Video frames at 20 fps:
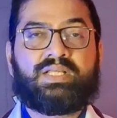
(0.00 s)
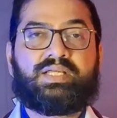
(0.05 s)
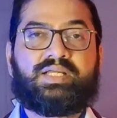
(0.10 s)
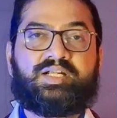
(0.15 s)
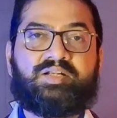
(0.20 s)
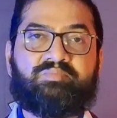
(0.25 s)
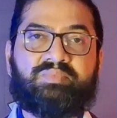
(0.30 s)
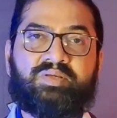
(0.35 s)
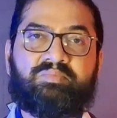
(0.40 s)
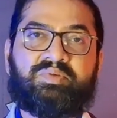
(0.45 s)

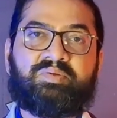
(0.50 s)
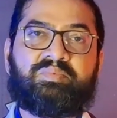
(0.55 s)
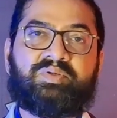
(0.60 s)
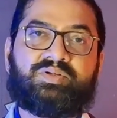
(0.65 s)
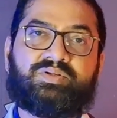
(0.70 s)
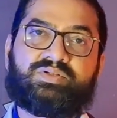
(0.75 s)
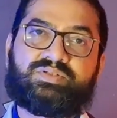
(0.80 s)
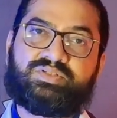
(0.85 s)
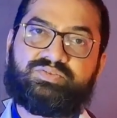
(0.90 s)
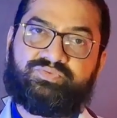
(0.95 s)
It may be
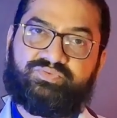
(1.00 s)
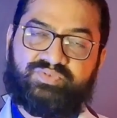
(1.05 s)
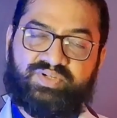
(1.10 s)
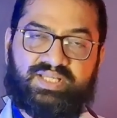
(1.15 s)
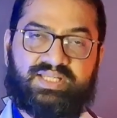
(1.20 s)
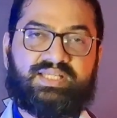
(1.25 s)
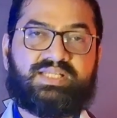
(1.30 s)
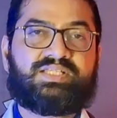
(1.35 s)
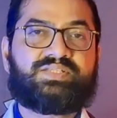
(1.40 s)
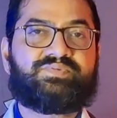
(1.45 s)
because of
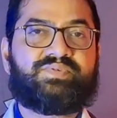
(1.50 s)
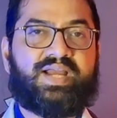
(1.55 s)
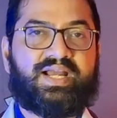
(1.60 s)
various